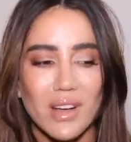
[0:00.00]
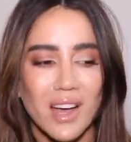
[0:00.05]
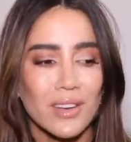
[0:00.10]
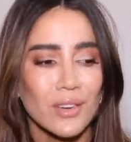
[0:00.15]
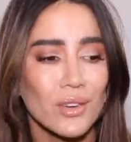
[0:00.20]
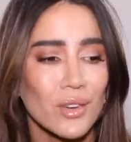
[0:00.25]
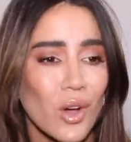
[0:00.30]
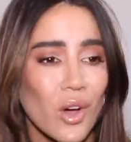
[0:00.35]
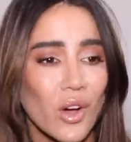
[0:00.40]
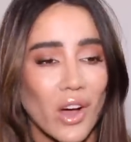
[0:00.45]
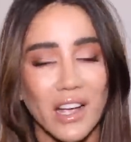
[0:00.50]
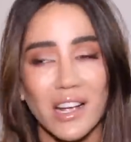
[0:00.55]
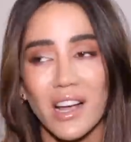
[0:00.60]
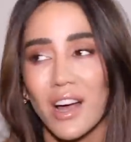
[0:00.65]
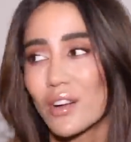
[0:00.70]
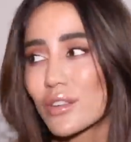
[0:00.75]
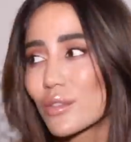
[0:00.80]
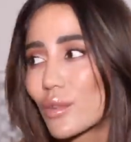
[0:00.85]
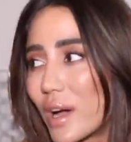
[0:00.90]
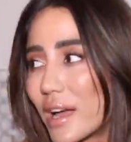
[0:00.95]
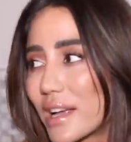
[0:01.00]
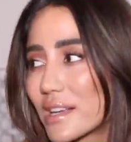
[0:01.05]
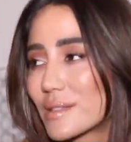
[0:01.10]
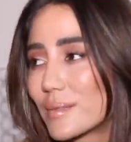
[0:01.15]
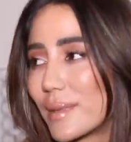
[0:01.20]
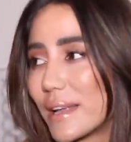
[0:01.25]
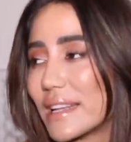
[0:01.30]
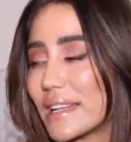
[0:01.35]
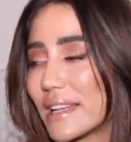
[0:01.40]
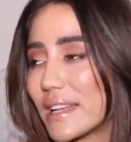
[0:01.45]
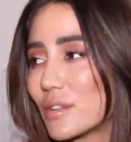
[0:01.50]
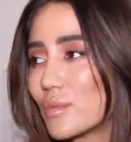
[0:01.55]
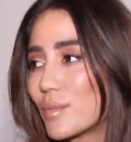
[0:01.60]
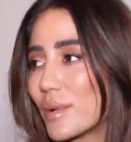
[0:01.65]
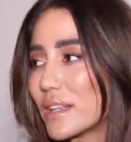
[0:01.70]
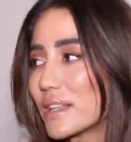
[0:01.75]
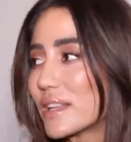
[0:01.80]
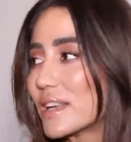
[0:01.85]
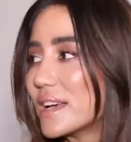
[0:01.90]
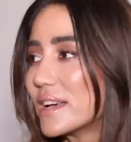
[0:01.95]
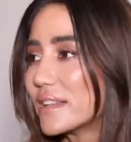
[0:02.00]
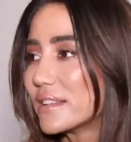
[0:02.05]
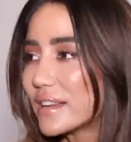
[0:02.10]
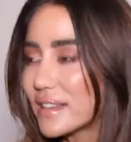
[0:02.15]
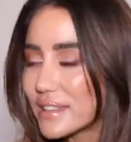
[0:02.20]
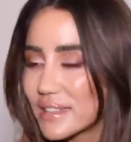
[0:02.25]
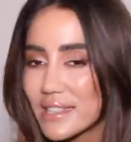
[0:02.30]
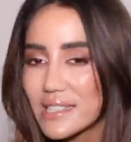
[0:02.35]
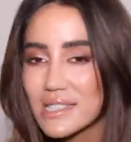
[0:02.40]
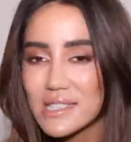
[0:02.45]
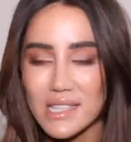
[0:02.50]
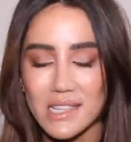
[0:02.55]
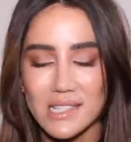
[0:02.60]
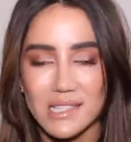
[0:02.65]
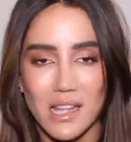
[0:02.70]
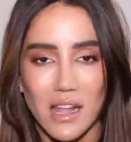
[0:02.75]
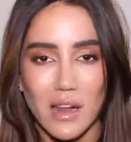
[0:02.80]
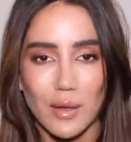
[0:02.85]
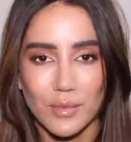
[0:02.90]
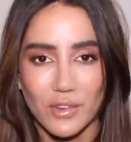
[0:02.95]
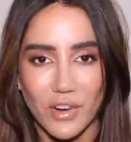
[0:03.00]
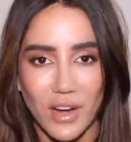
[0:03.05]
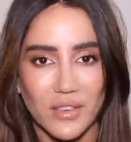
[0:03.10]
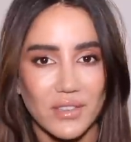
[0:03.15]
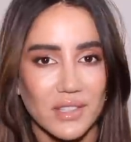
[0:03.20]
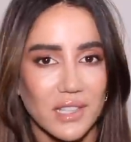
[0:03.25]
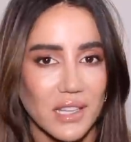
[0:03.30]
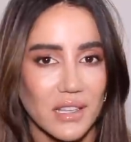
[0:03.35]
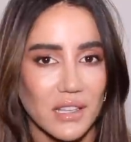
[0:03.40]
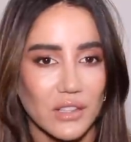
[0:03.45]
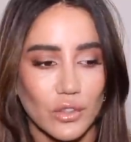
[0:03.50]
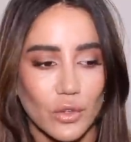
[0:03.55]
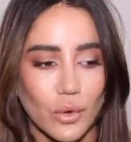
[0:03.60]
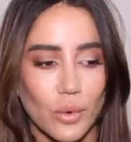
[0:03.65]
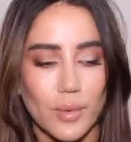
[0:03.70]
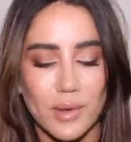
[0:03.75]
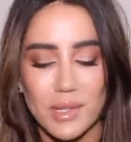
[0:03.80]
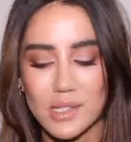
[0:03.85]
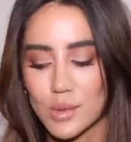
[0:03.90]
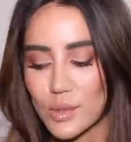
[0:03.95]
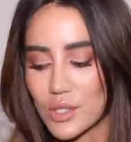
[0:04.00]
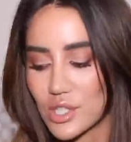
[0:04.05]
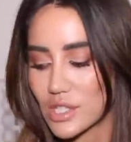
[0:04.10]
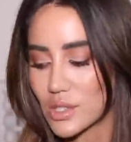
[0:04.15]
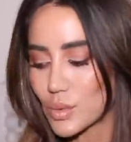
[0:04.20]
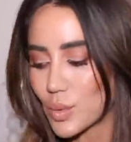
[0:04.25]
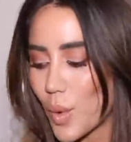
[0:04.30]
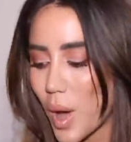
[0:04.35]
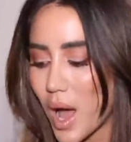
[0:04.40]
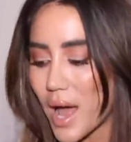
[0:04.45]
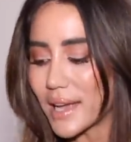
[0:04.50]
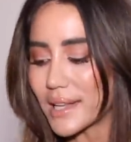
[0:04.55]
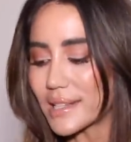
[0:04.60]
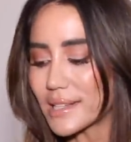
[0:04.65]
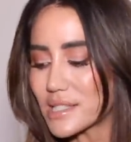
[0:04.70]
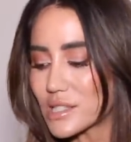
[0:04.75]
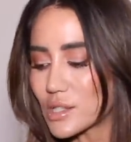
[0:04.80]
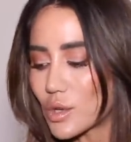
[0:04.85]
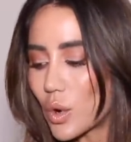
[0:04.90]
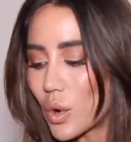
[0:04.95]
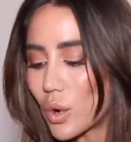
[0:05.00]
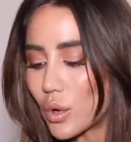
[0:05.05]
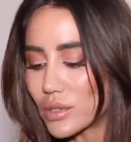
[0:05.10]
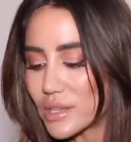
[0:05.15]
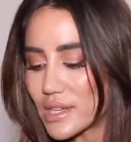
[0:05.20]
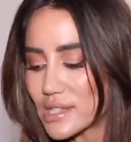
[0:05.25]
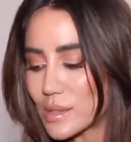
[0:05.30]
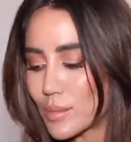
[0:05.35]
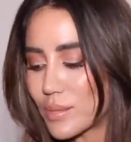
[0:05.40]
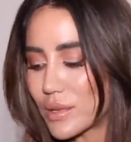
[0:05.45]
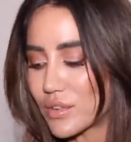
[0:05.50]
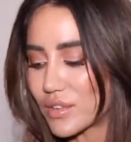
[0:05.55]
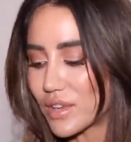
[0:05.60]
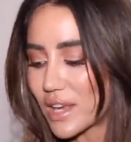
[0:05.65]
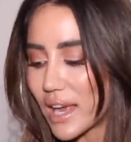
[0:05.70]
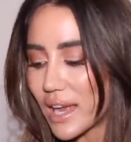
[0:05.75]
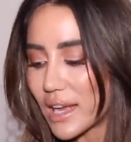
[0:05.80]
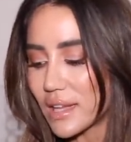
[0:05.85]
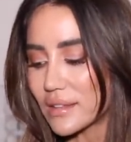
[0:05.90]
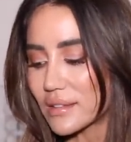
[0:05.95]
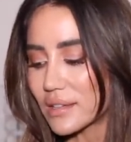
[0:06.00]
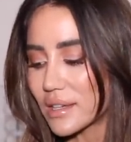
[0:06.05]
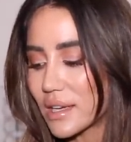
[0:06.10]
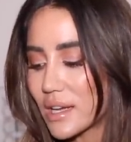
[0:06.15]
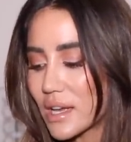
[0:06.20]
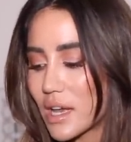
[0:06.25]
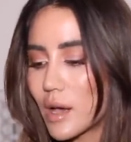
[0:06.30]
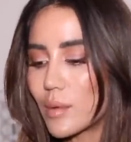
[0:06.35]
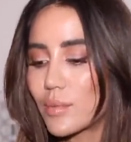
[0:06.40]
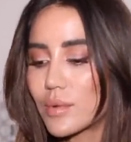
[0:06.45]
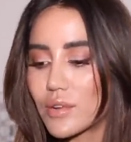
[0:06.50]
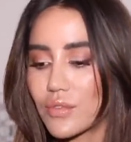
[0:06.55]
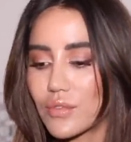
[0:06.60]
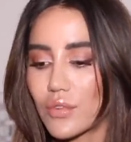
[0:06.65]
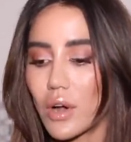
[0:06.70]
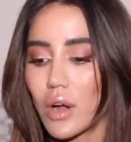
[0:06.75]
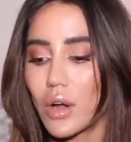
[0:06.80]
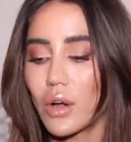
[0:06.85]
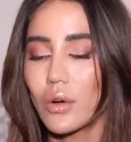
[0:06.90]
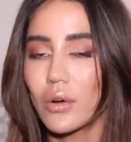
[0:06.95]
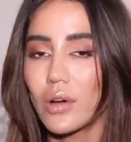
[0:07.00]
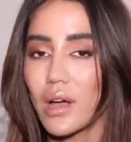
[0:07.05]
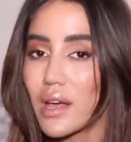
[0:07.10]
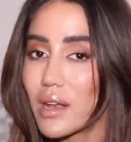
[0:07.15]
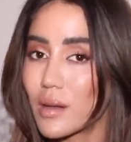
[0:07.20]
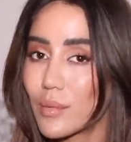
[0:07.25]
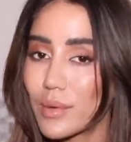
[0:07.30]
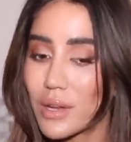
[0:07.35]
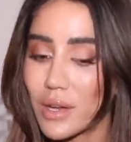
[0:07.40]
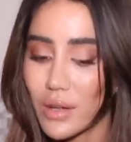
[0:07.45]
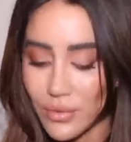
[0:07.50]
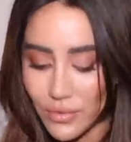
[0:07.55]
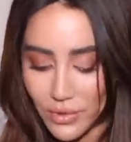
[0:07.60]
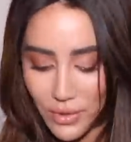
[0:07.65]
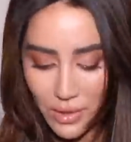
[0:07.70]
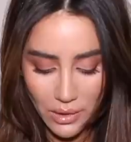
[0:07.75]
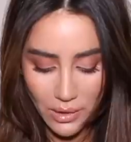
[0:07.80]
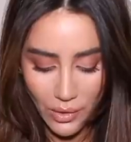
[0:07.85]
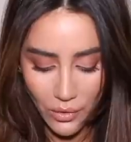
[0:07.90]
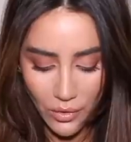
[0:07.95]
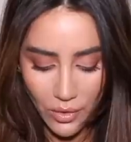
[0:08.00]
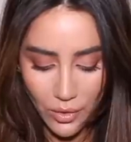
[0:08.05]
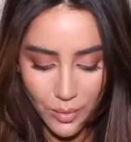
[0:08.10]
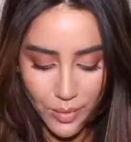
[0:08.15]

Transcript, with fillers: I don't know, I can't quite explain it, but there are these things that I'm gravitating towards, which is why in this haul there's a bit of Khaite, a bit of Row, and a bit of Loro